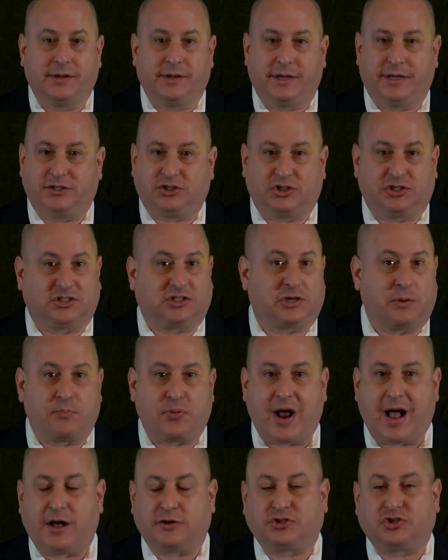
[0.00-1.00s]
it's just a
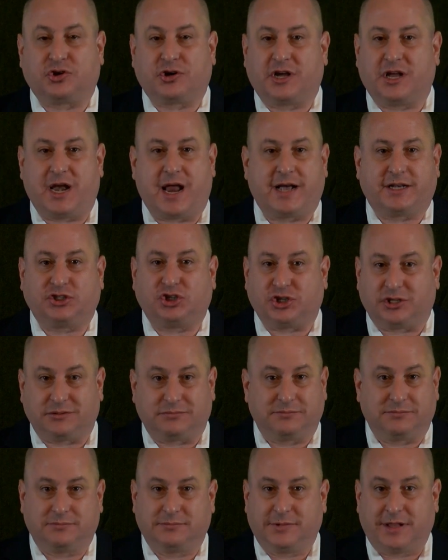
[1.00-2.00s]
browser
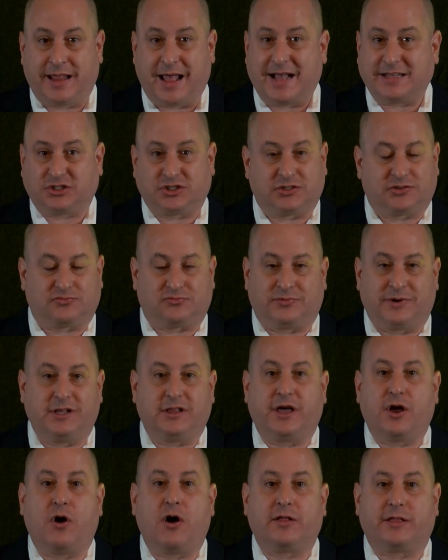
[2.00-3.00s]
connection. That's
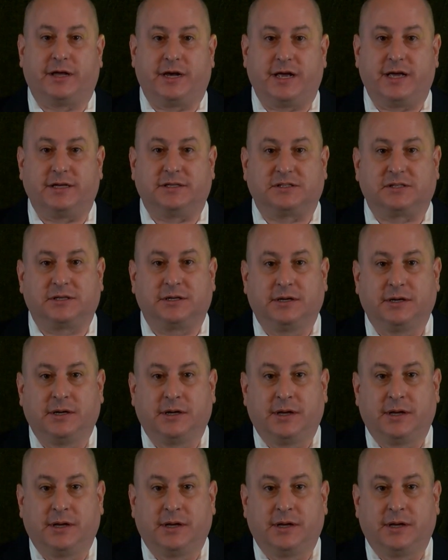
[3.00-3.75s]
really all it is.